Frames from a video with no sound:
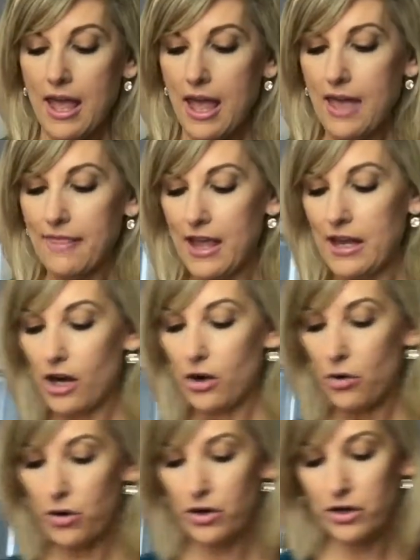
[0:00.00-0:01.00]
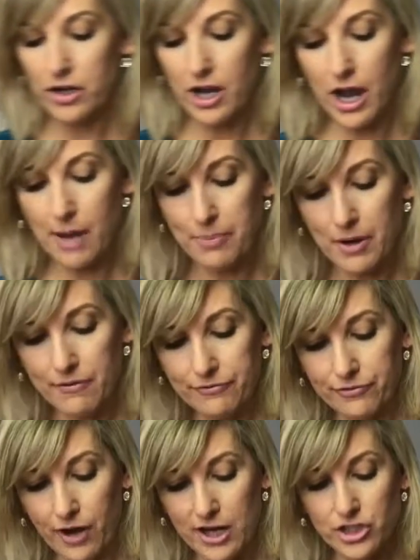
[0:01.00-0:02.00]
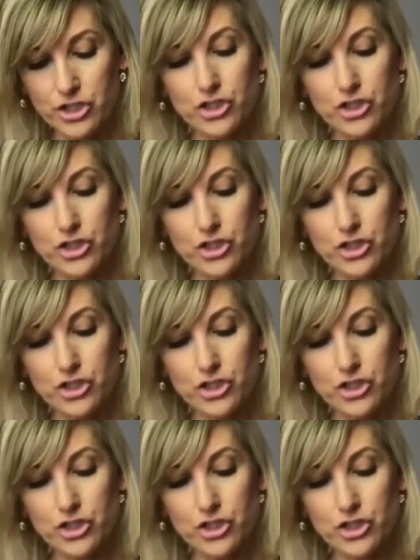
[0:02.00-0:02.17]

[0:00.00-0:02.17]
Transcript: and then 1/4 cup of fresh